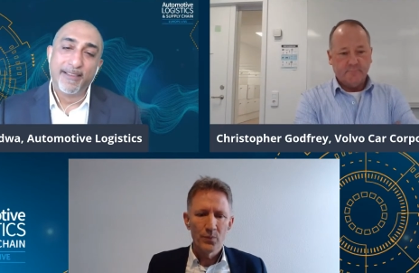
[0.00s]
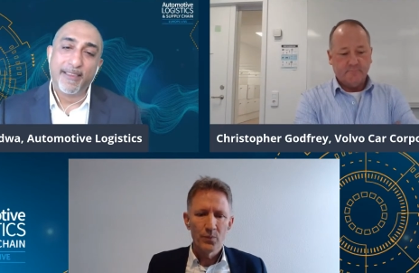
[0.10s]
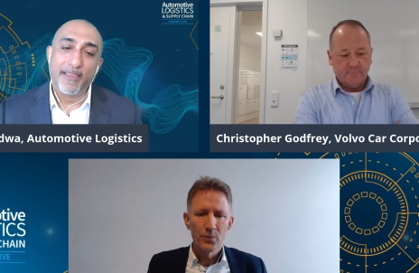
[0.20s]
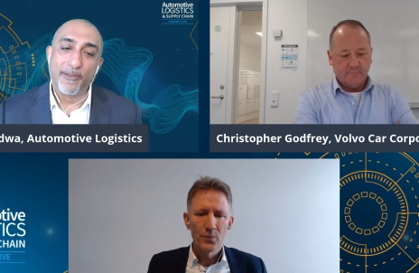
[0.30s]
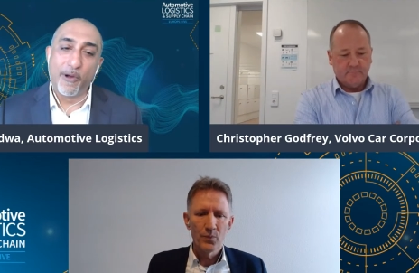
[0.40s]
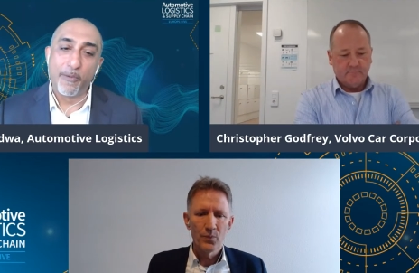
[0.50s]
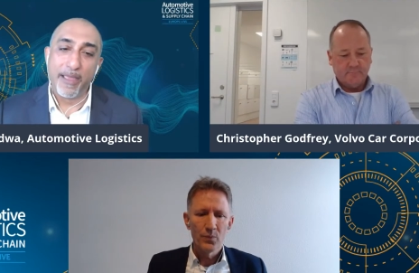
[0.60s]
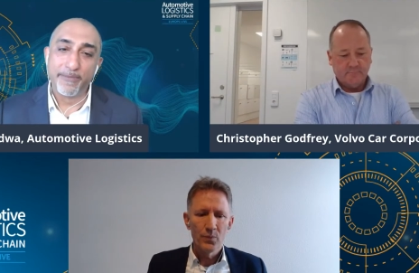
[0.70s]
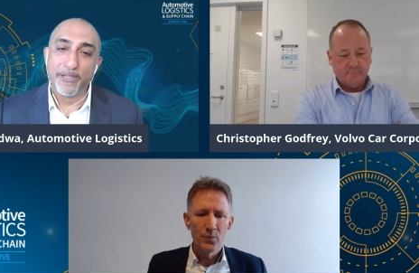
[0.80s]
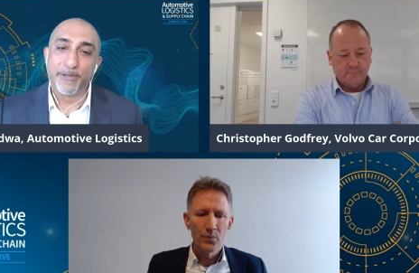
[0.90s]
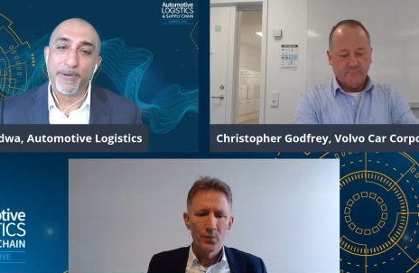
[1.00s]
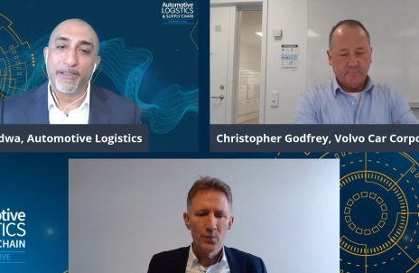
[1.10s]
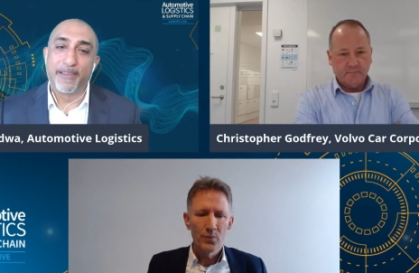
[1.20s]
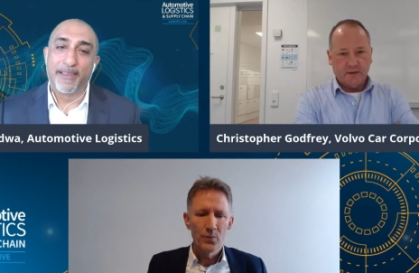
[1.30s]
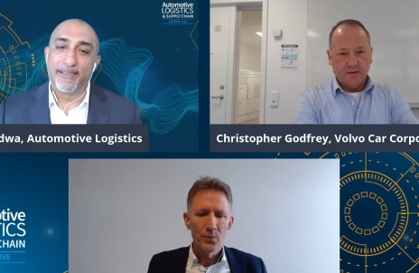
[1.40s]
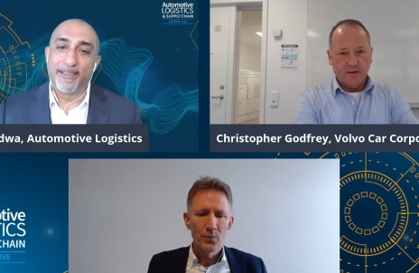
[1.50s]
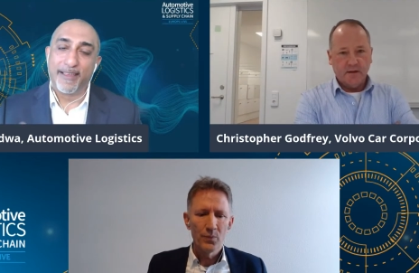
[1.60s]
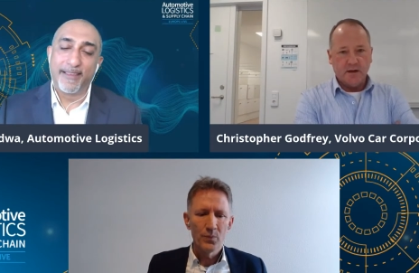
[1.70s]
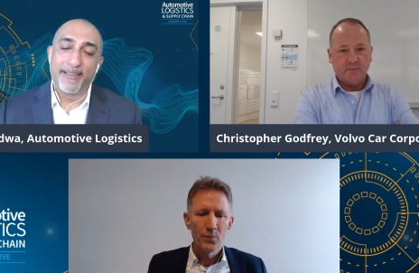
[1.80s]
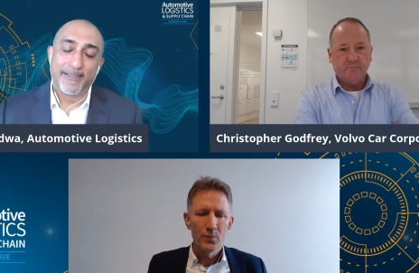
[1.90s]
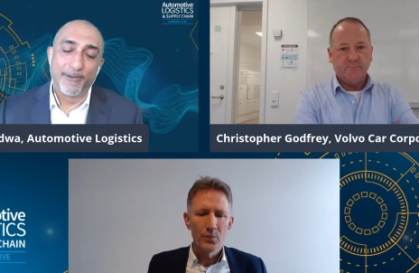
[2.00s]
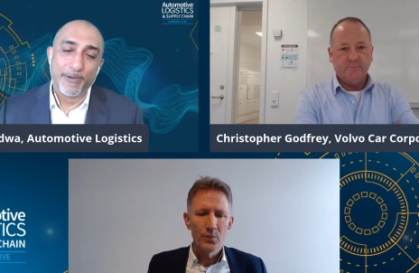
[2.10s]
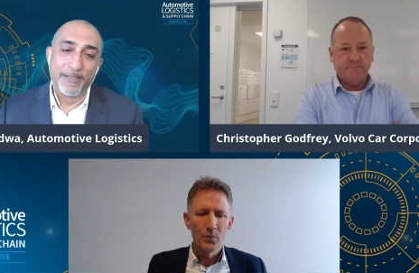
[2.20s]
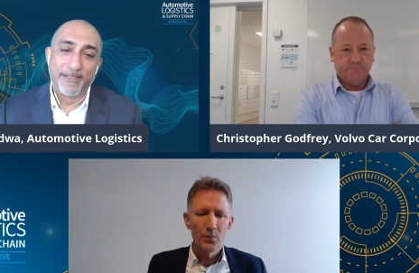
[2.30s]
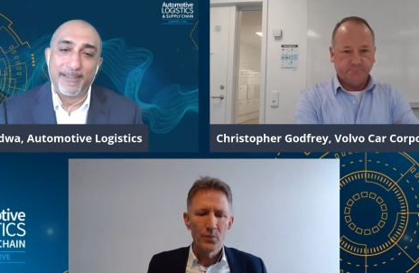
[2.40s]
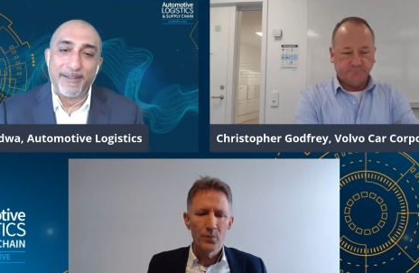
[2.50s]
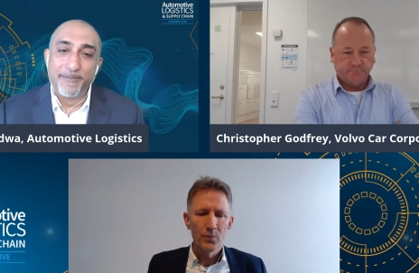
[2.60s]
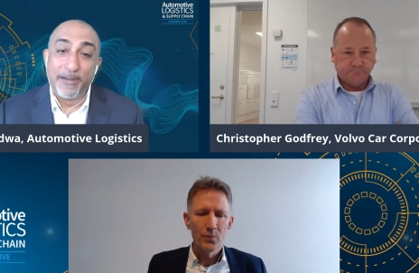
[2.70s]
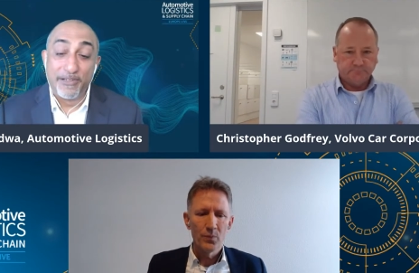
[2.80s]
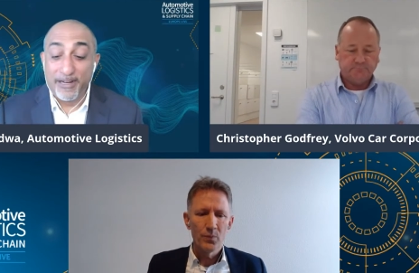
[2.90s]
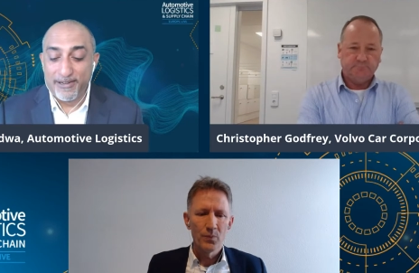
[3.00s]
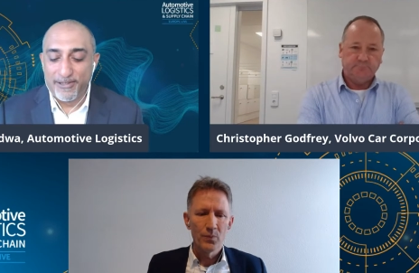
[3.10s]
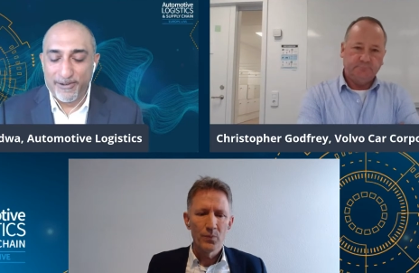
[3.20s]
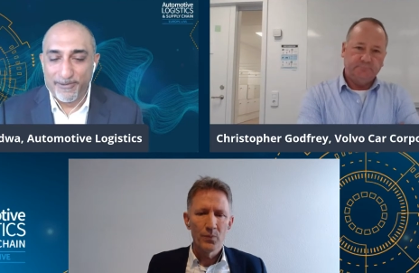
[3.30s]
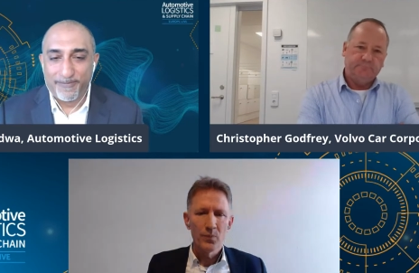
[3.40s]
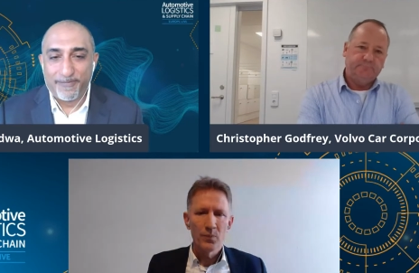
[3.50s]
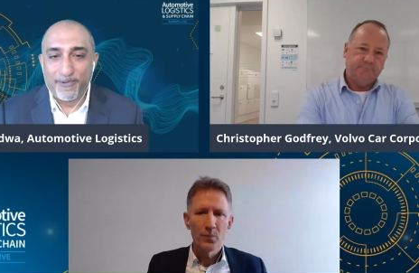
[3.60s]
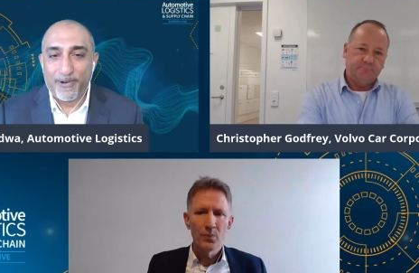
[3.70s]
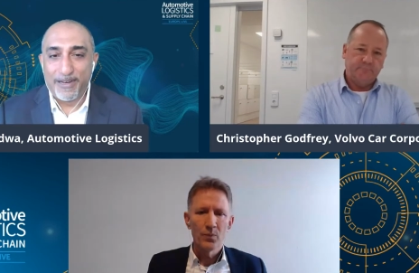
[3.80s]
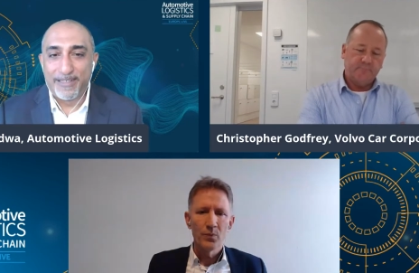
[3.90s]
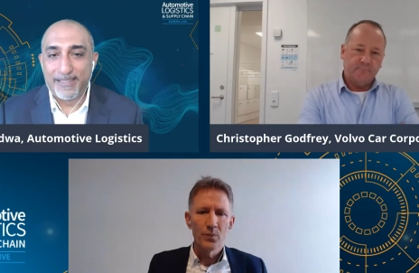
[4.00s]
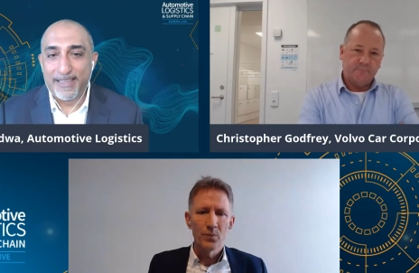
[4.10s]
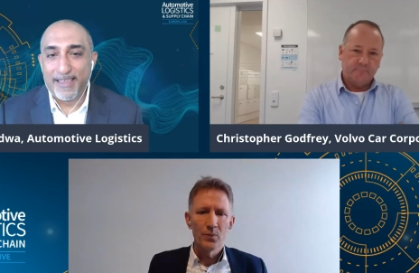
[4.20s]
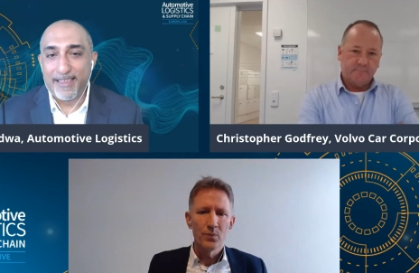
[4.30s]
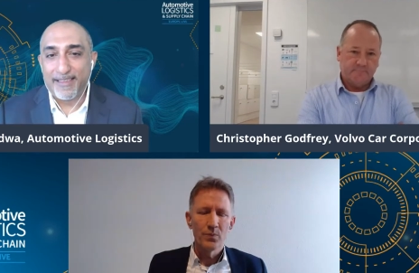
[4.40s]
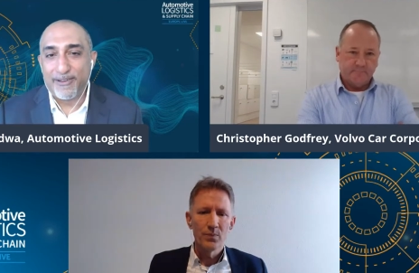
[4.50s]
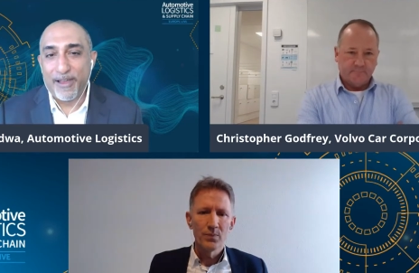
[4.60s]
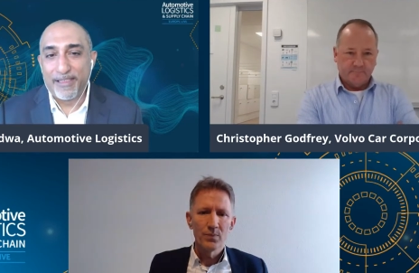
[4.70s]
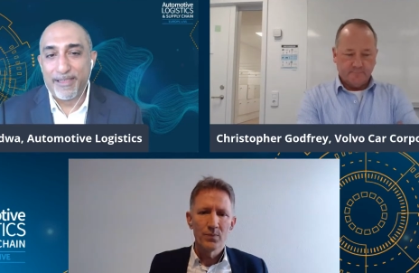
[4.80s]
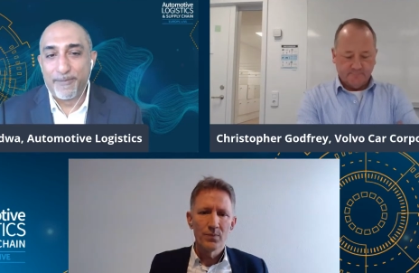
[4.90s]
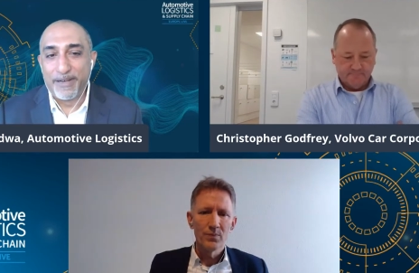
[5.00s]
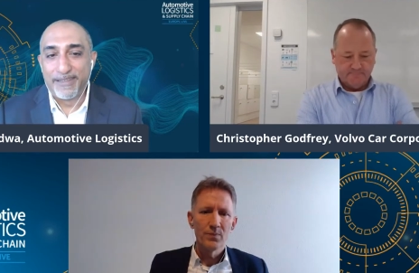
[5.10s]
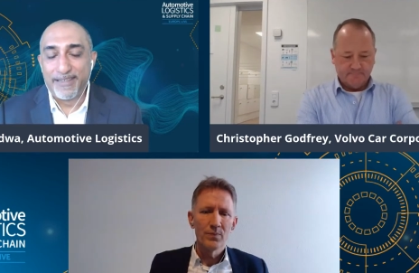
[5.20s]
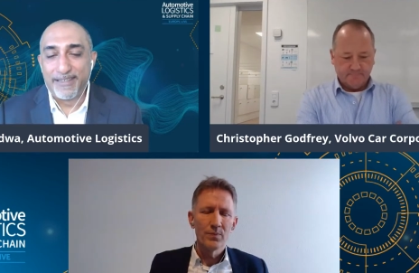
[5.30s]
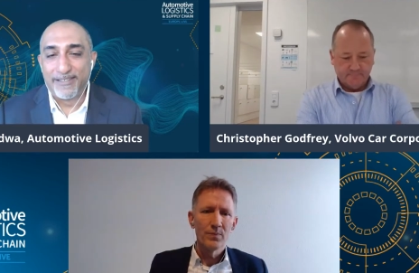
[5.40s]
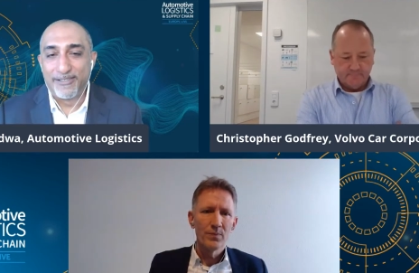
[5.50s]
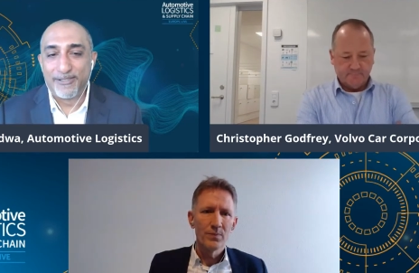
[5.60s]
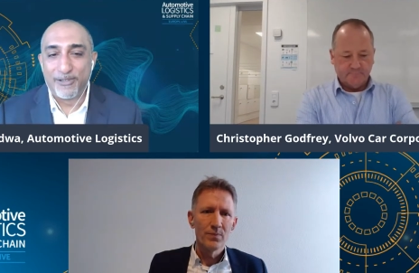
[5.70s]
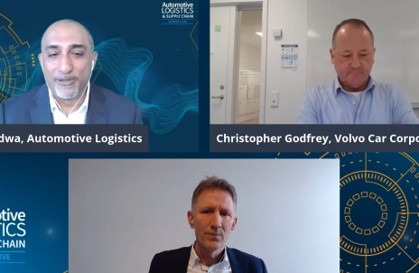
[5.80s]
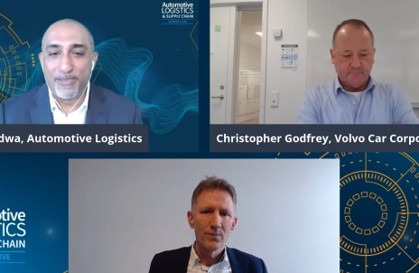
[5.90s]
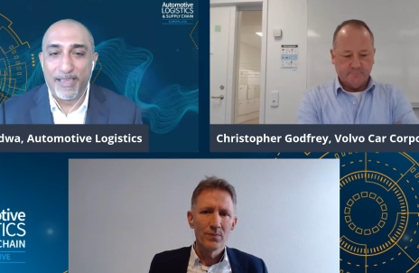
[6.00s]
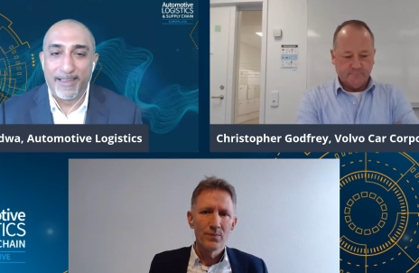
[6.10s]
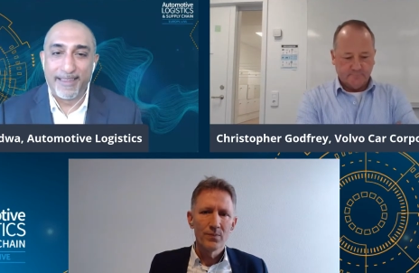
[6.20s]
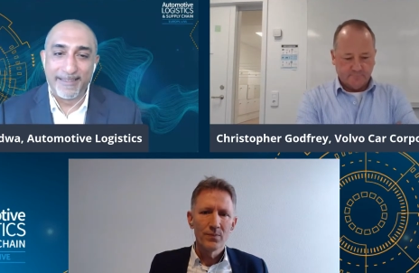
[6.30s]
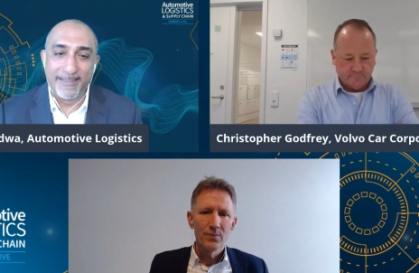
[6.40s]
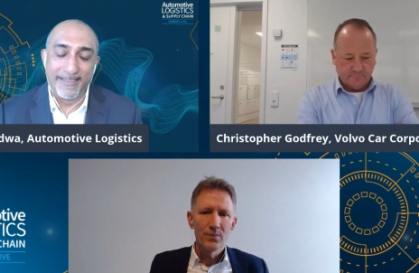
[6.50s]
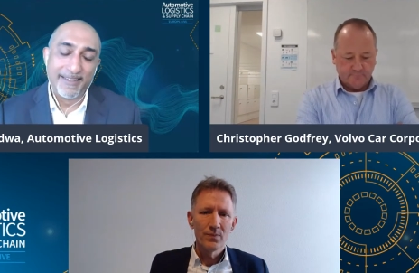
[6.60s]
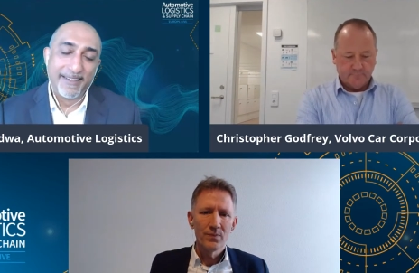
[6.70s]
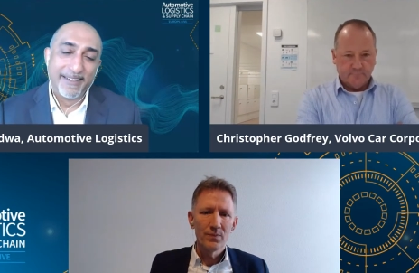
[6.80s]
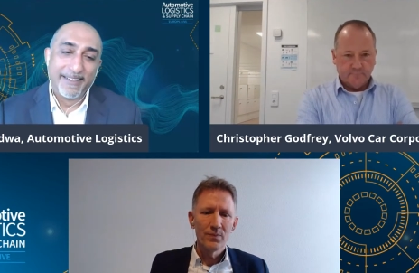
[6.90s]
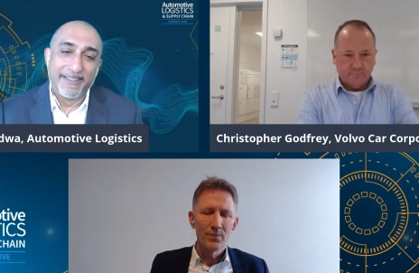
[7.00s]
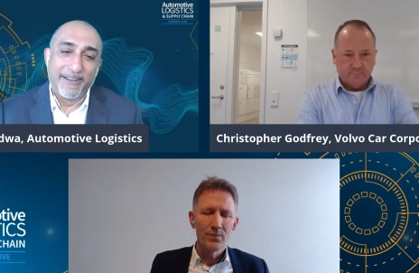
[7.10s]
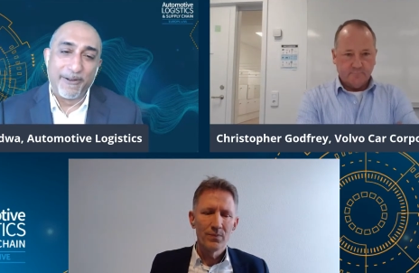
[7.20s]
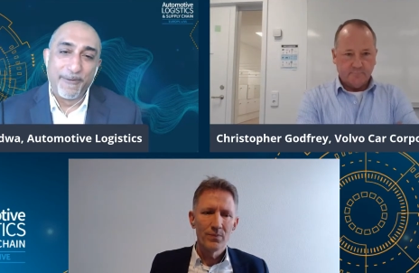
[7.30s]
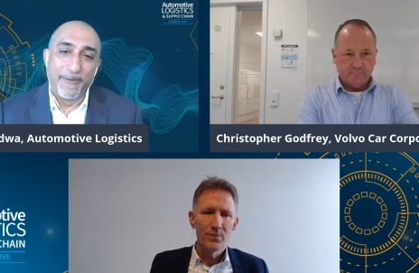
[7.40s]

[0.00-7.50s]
Speaker 1: the other OEMs as well. And that, that that's yeah. always been a challenge. So great to see that you had the ability to to do that. I guess it's you know